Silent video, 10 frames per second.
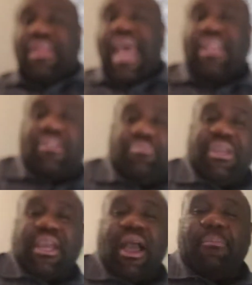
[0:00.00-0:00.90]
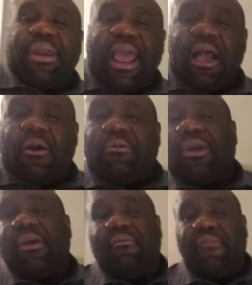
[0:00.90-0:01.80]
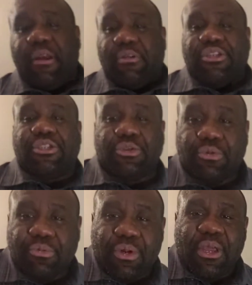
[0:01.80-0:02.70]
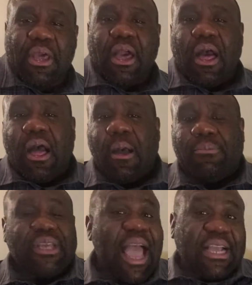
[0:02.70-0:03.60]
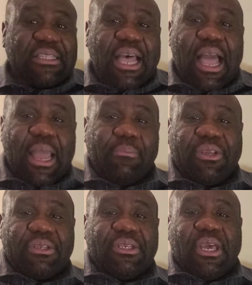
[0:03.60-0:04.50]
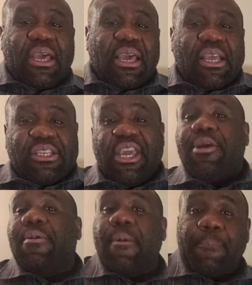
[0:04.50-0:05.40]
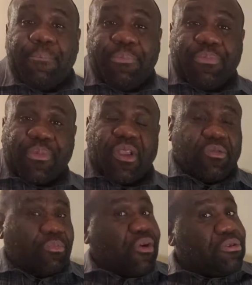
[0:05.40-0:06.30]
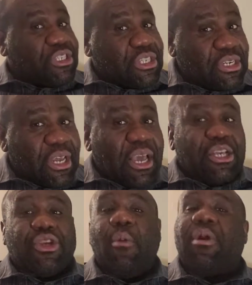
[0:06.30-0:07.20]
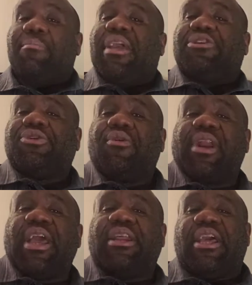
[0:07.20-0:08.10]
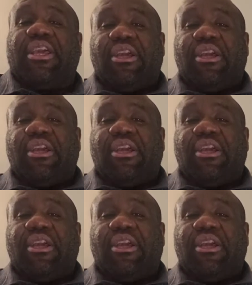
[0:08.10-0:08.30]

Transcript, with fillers: that to be coming out very soon. Um, tax time is, is here, it's approaching. So I want to make sure that